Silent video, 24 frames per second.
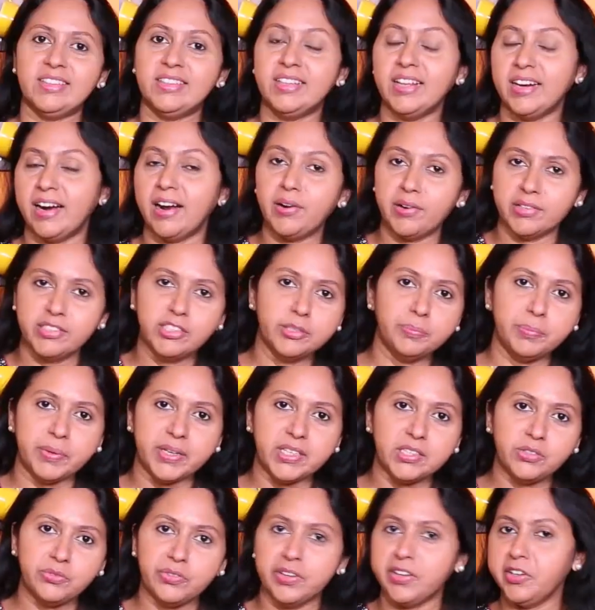There are
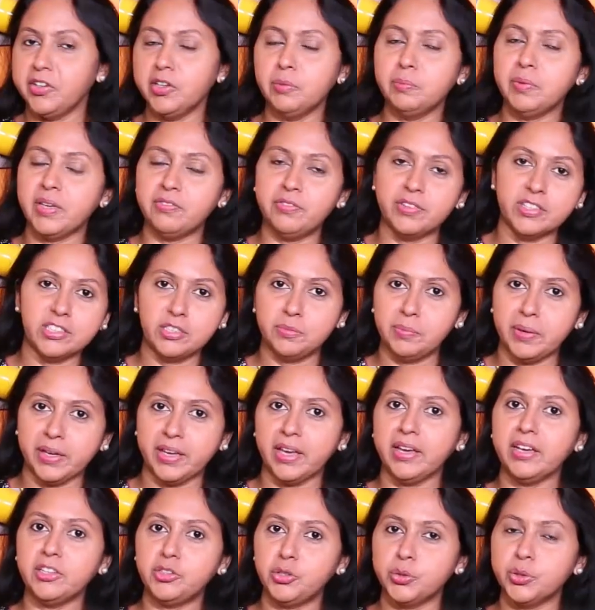recipes where you'll be first
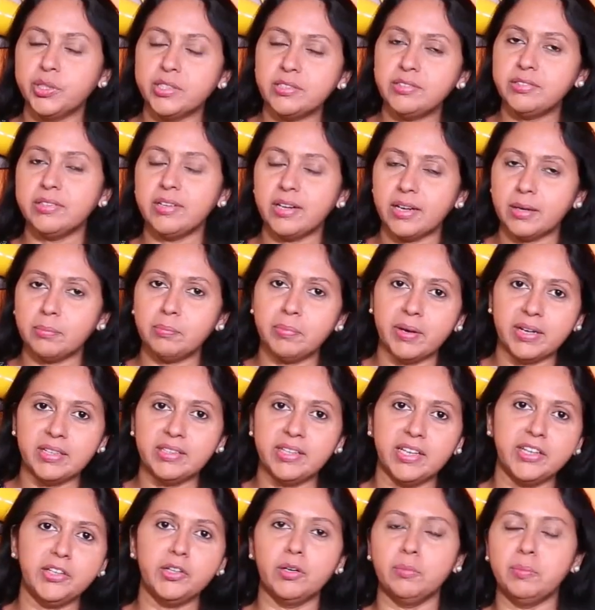making a sugar syrup and
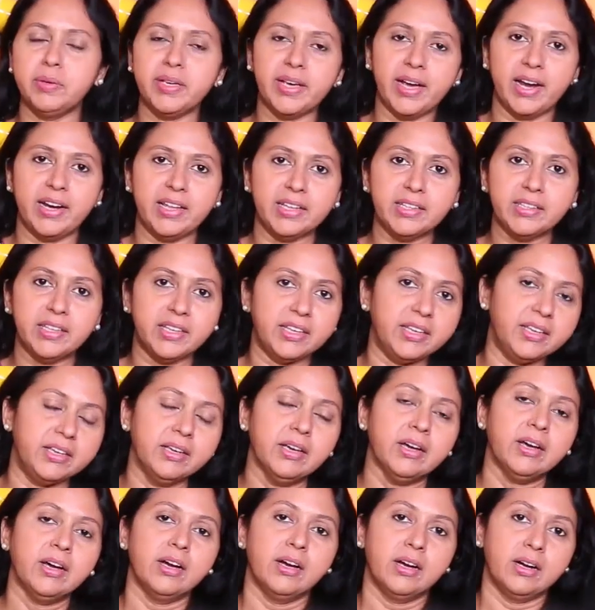then you'll be adding the
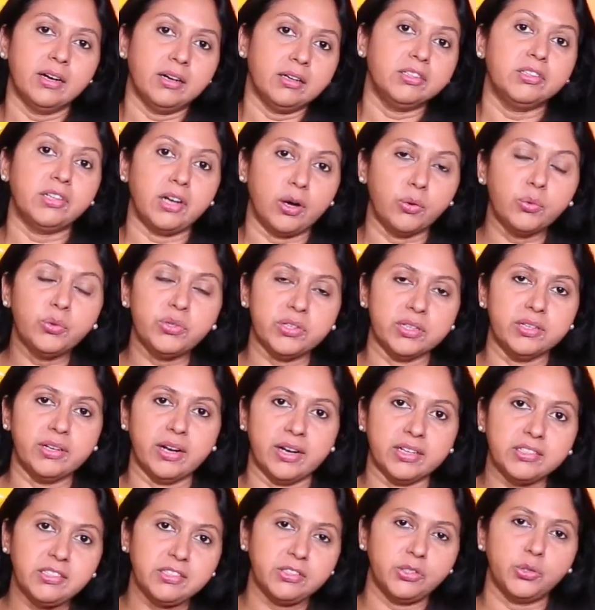ground
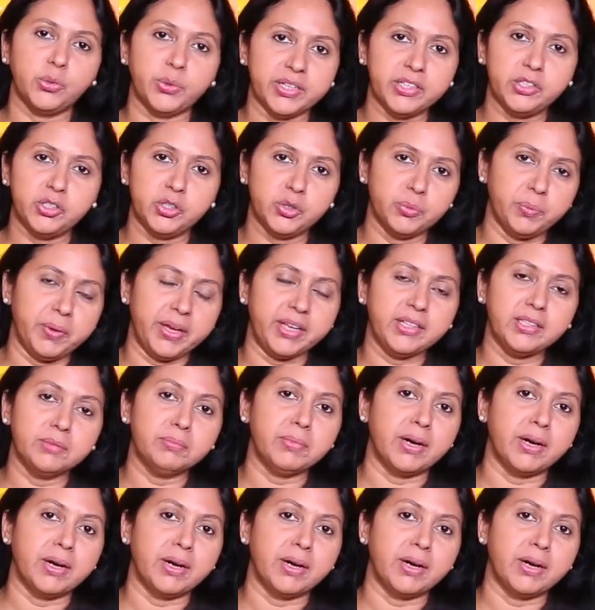nuts to it to make the